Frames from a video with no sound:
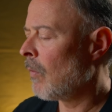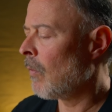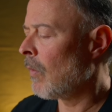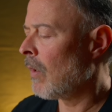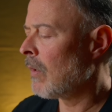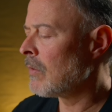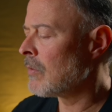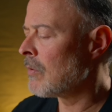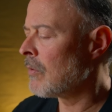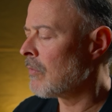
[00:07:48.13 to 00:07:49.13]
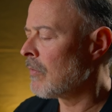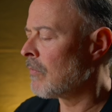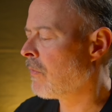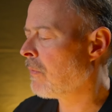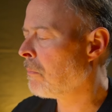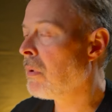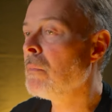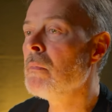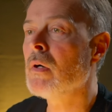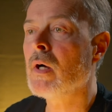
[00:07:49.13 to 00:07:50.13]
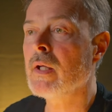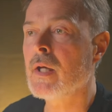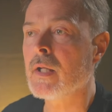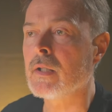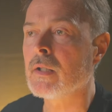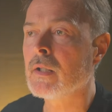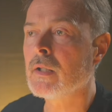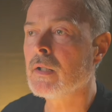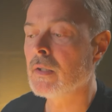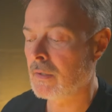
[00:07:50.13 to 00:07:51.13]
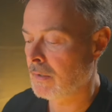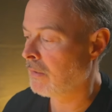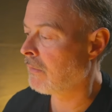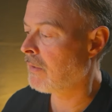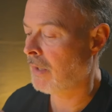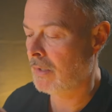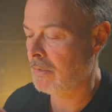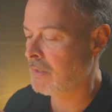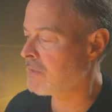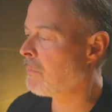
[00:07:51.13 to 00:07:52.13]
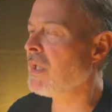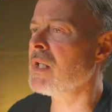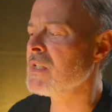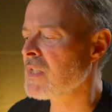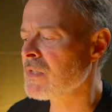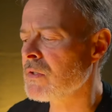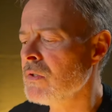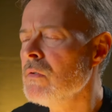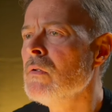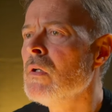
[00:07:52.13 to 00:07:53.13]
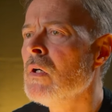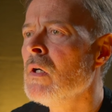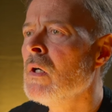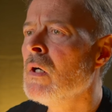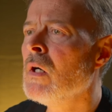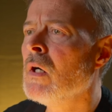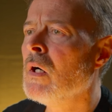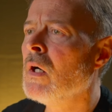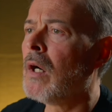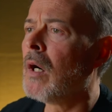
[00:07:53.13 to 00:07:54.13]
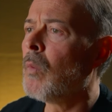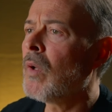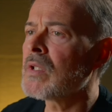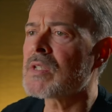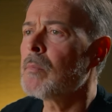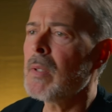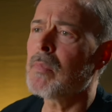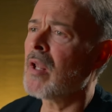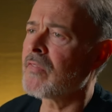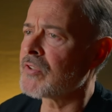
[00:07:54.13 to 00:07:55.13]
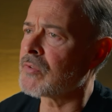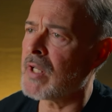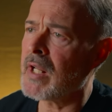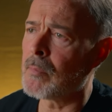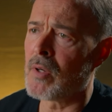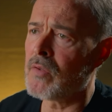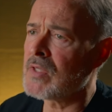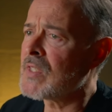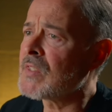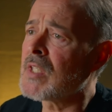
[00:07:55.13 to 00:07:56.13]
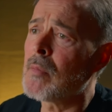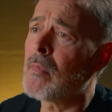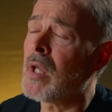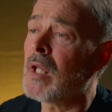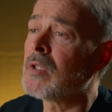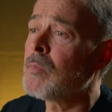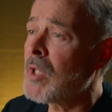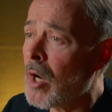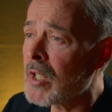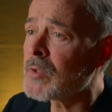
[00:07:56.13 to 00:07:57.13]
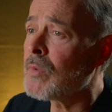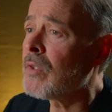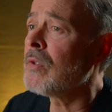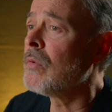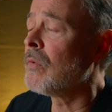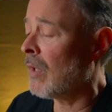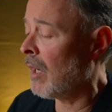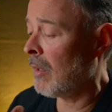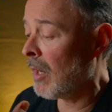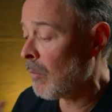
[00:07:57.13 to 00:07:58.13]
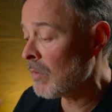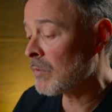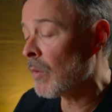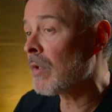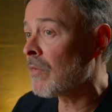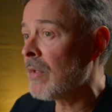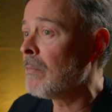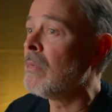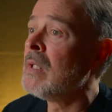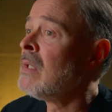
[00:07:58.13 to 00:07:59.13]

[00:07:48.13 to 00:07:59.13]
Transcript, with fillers: one, two, three, four, pump, I got it. Okay, does it make any sense to you? Uh, well, some people are frustrated about this system, and to be honest with you, I, I was one of them.